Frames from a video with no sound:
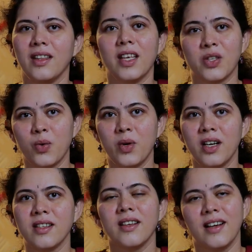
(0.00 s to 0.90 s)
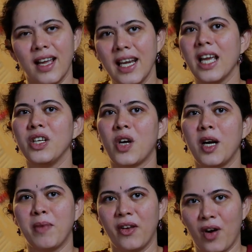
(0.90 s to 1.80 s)
The students really
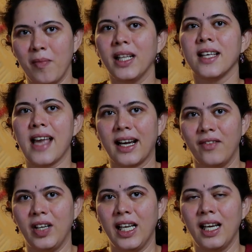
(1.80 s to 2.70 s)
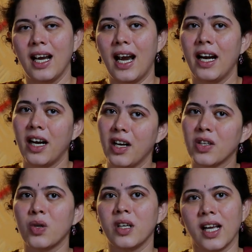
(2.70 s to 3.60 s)
enjoyed performing this activity and
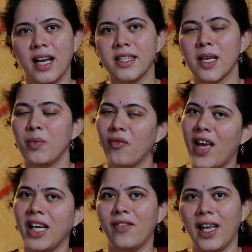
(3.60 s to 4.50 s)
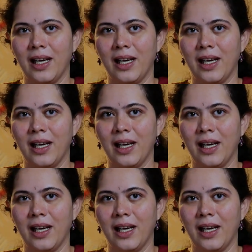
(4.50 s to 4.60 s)
understood the concept very well.